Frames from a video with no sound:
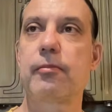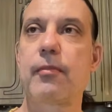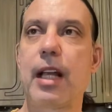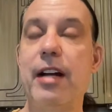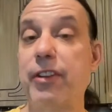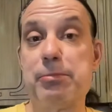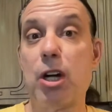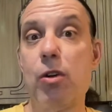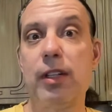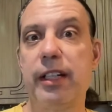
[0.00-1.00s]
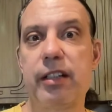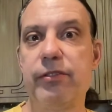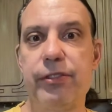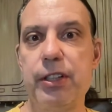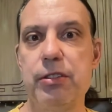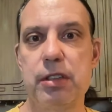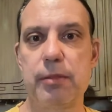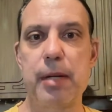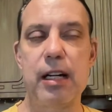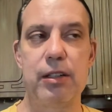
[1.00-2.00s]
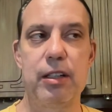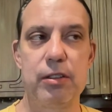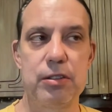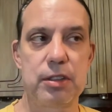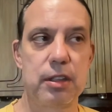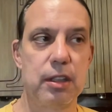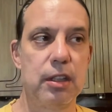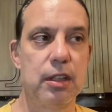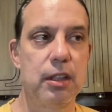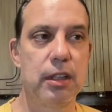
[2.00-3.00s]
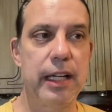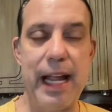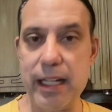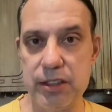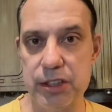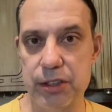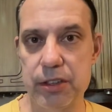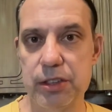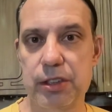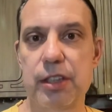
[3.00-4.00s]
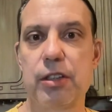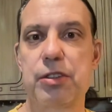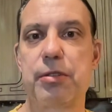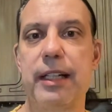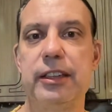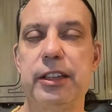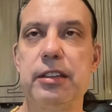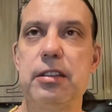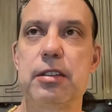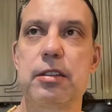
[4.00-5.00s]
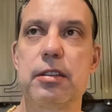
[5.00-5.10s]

And if I'm totally confused about those answers to those questions,